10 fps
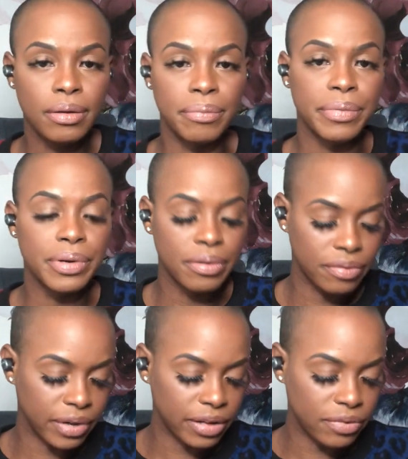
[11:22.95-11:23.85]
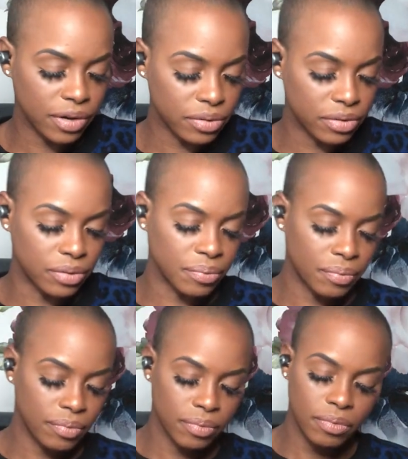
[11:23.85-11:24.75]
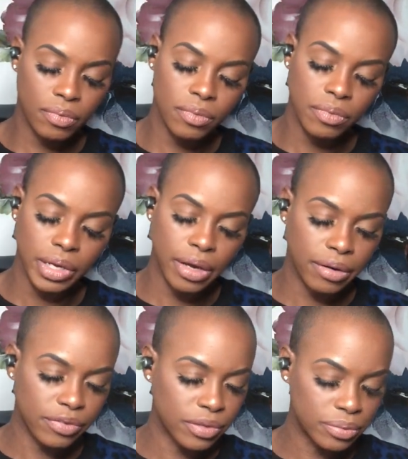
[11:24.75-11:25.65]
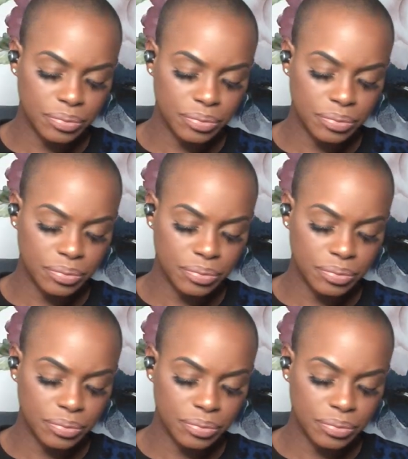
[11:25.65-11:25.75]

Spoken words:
Well, vice versa. Be careful.